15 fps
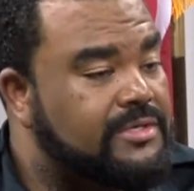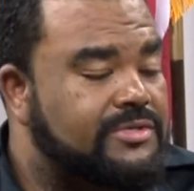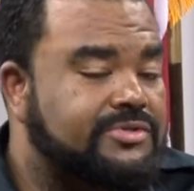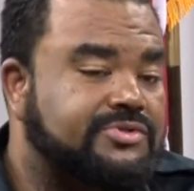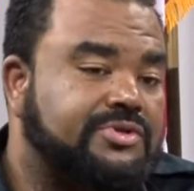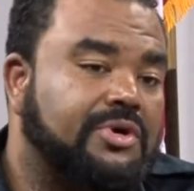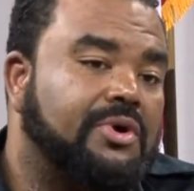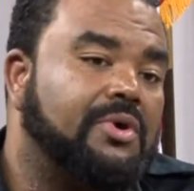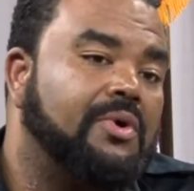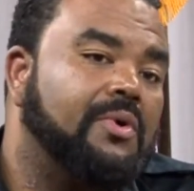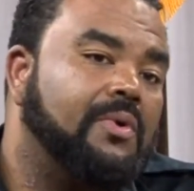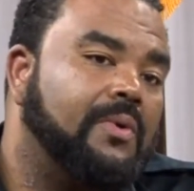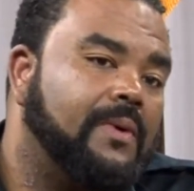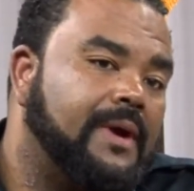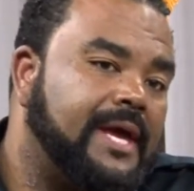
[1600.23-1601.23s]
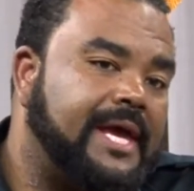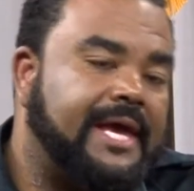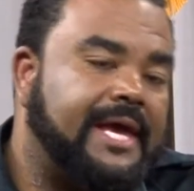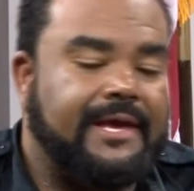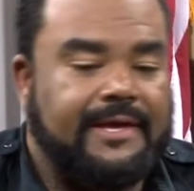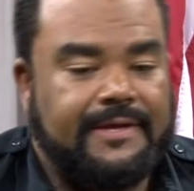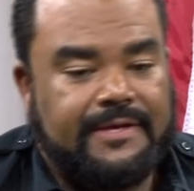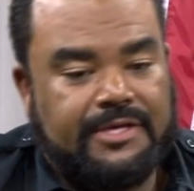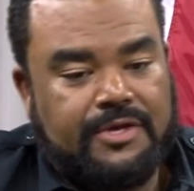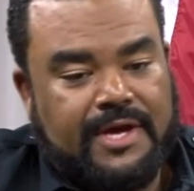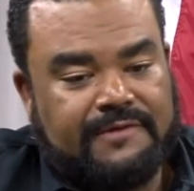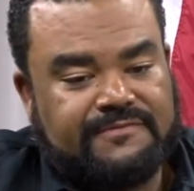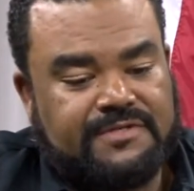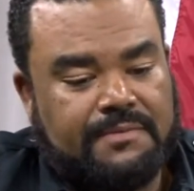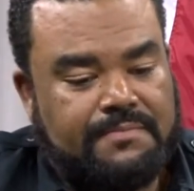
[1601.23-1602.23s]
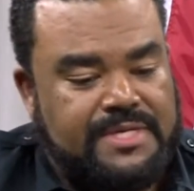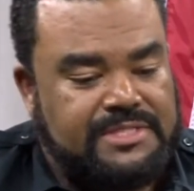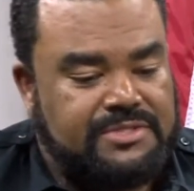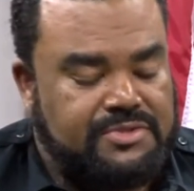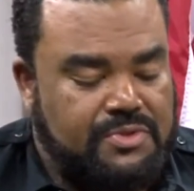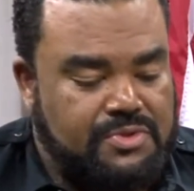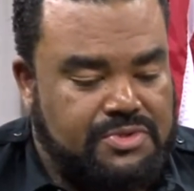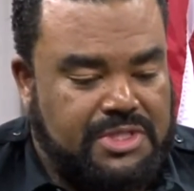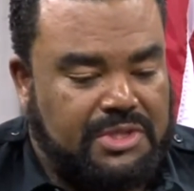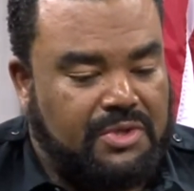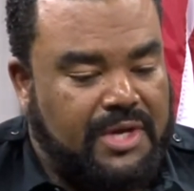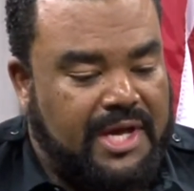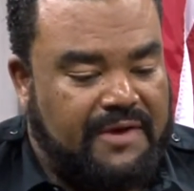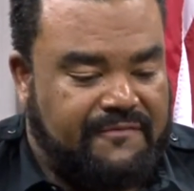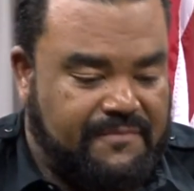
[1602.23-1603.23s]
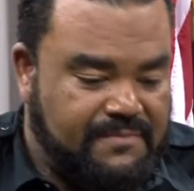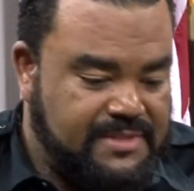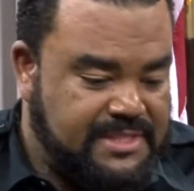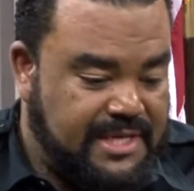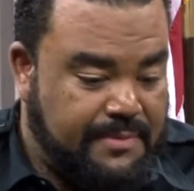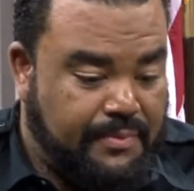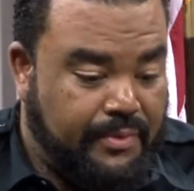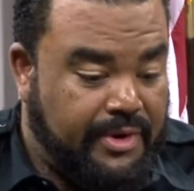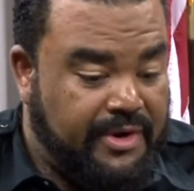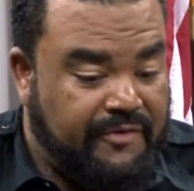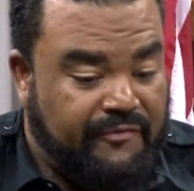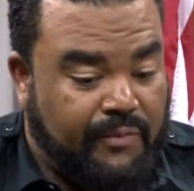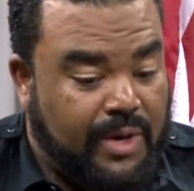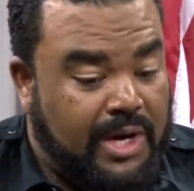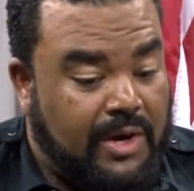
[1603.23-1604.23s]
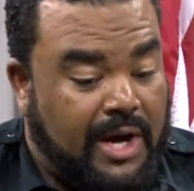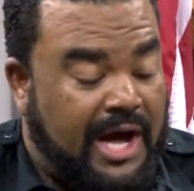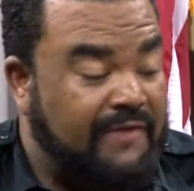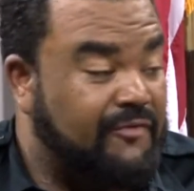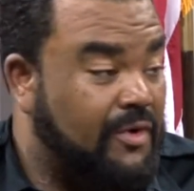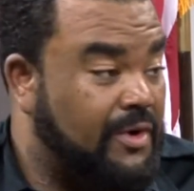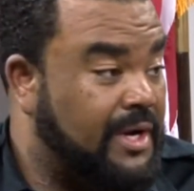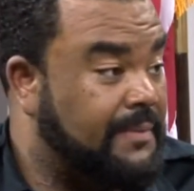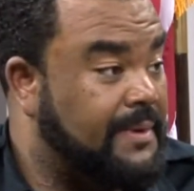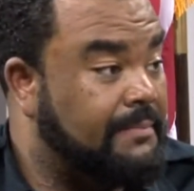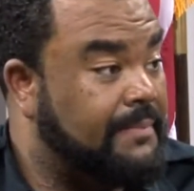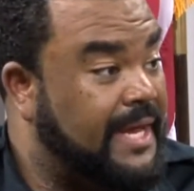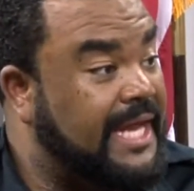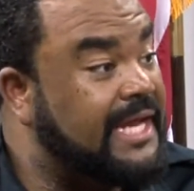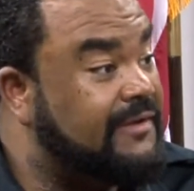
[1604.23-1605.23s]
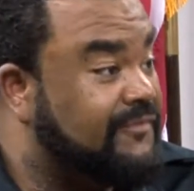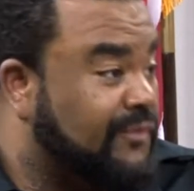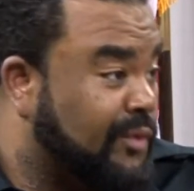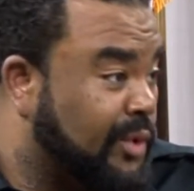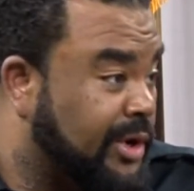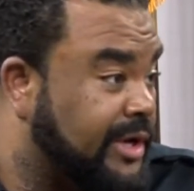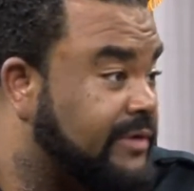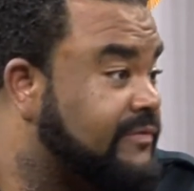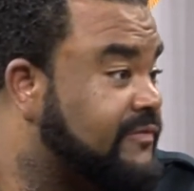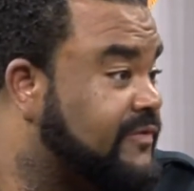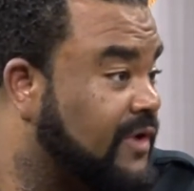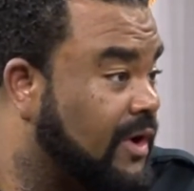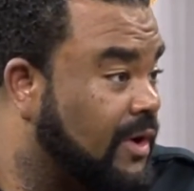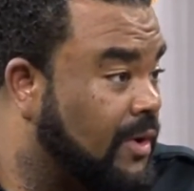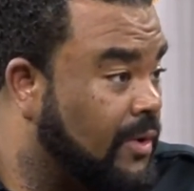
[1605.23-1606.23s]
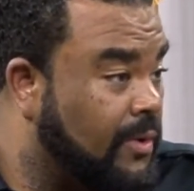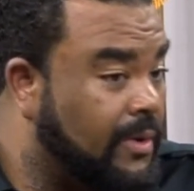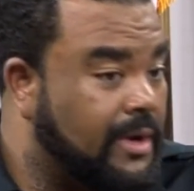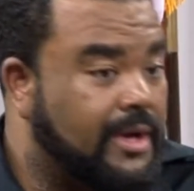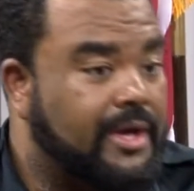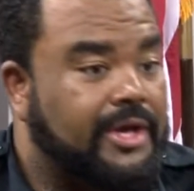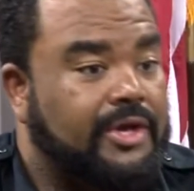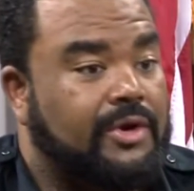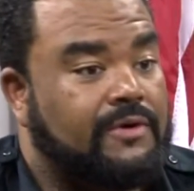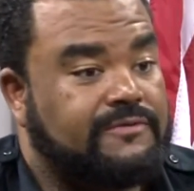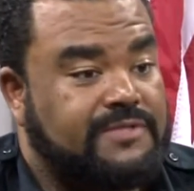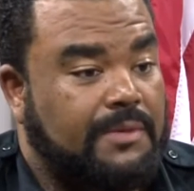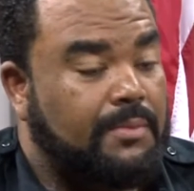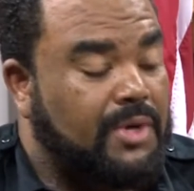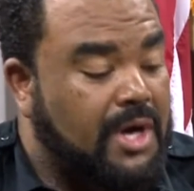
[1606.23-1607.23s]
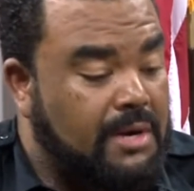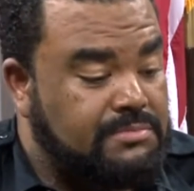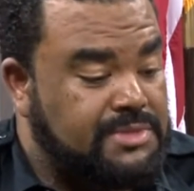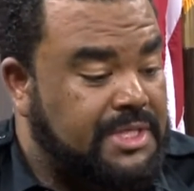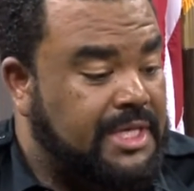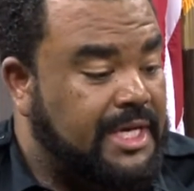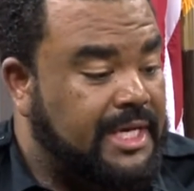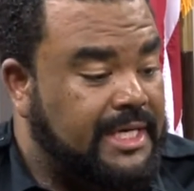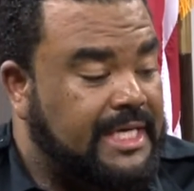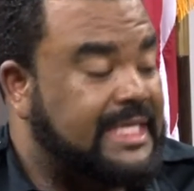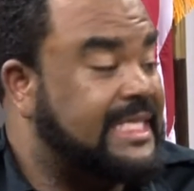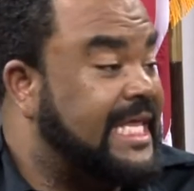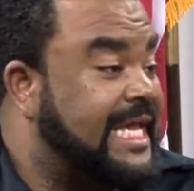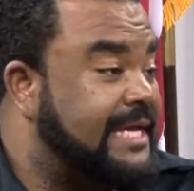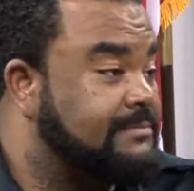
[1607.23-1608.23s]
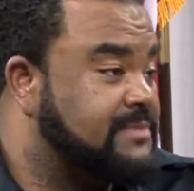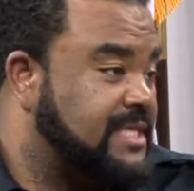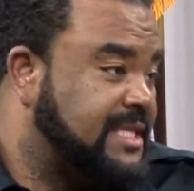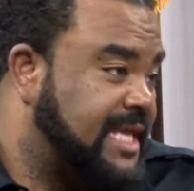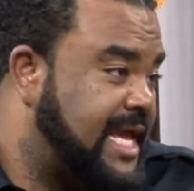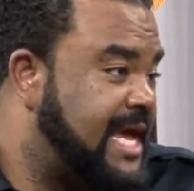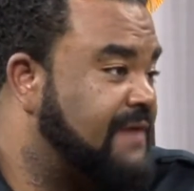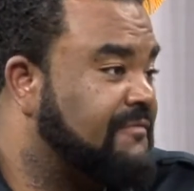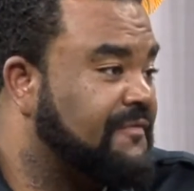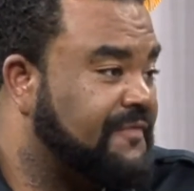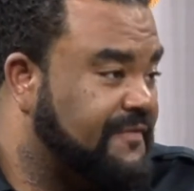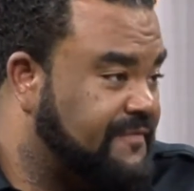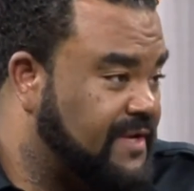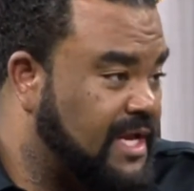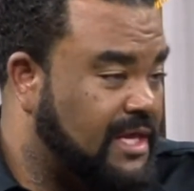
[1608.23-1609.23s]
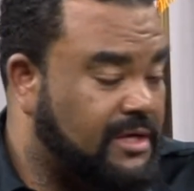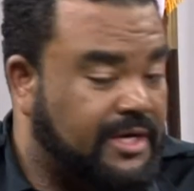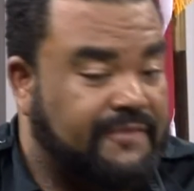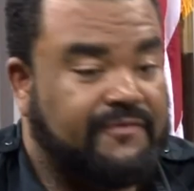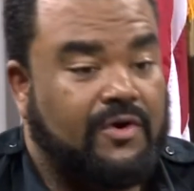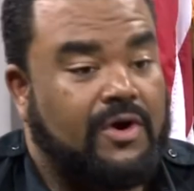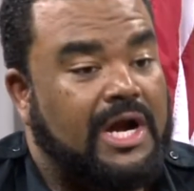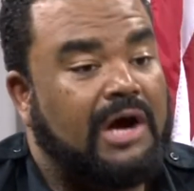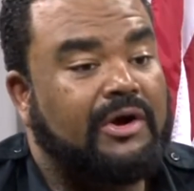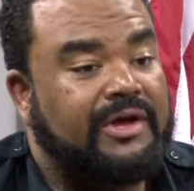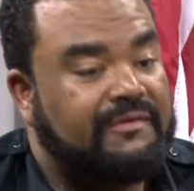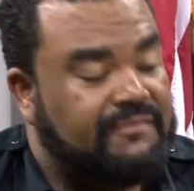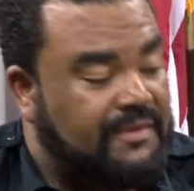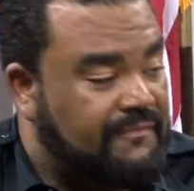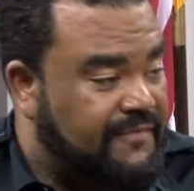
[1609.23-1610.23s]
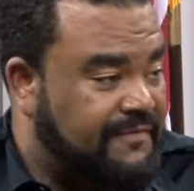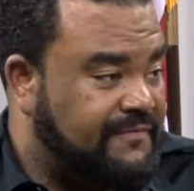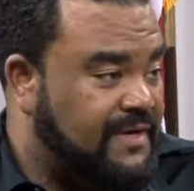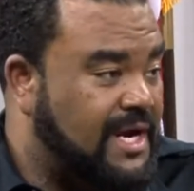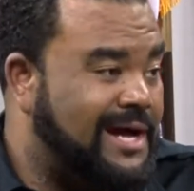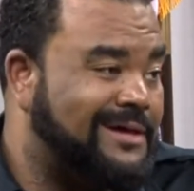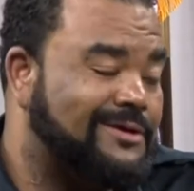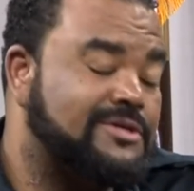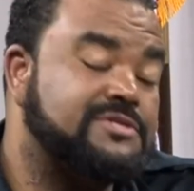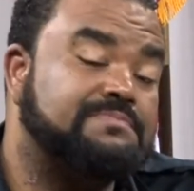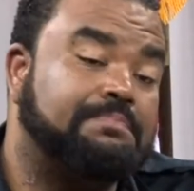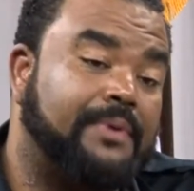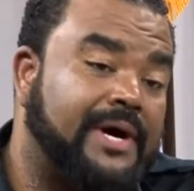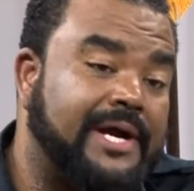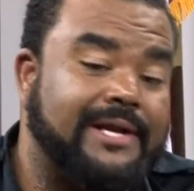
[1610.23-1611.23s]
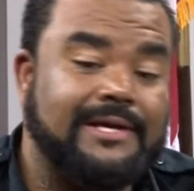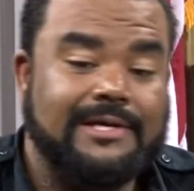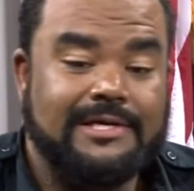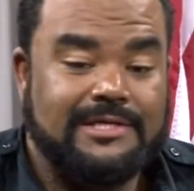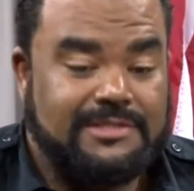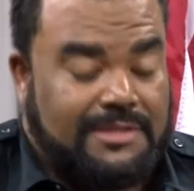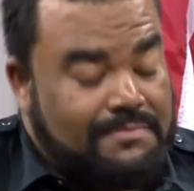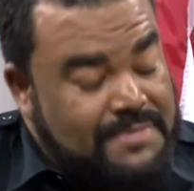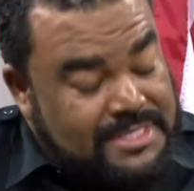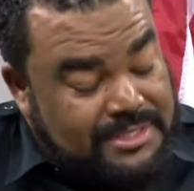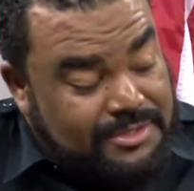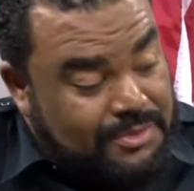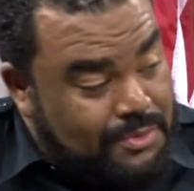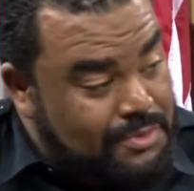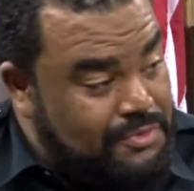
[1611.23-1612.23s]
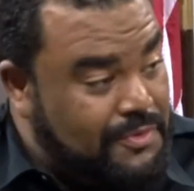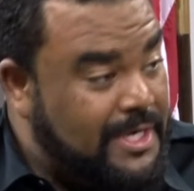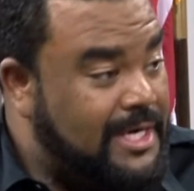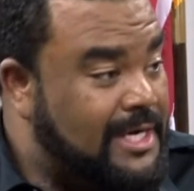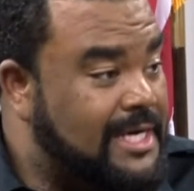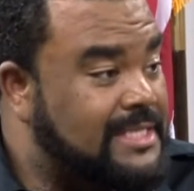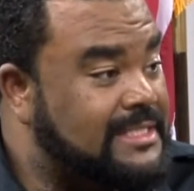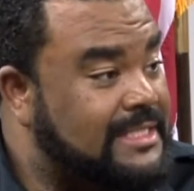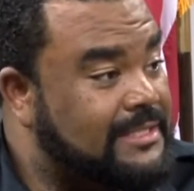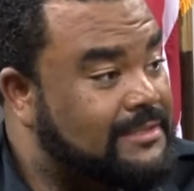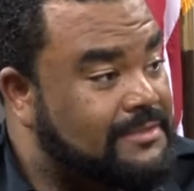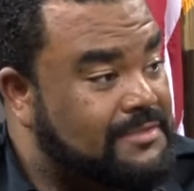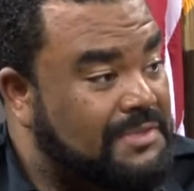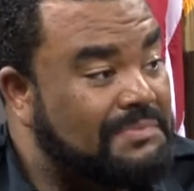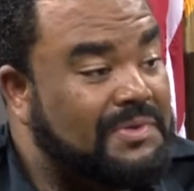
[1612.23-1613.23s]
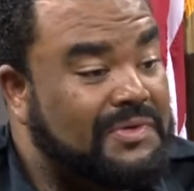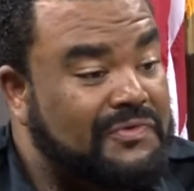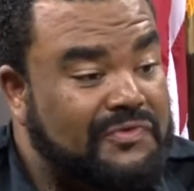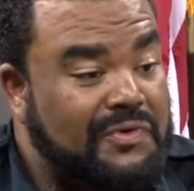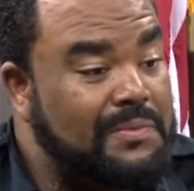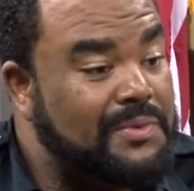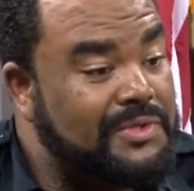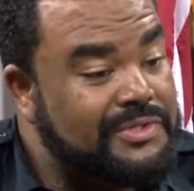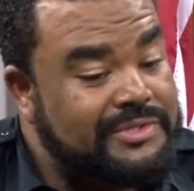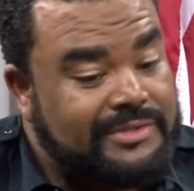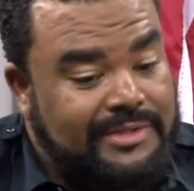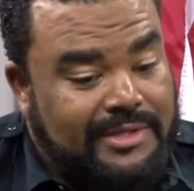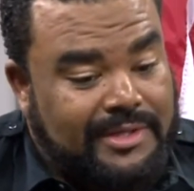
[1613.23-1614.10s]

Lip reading: So you have some business owners that look at it from the standpoint of, well, I've already been paid for it. So, if someone comes in and claims that they have a $50 gift card, I'll give them $50. But some business owners recognize that some consumers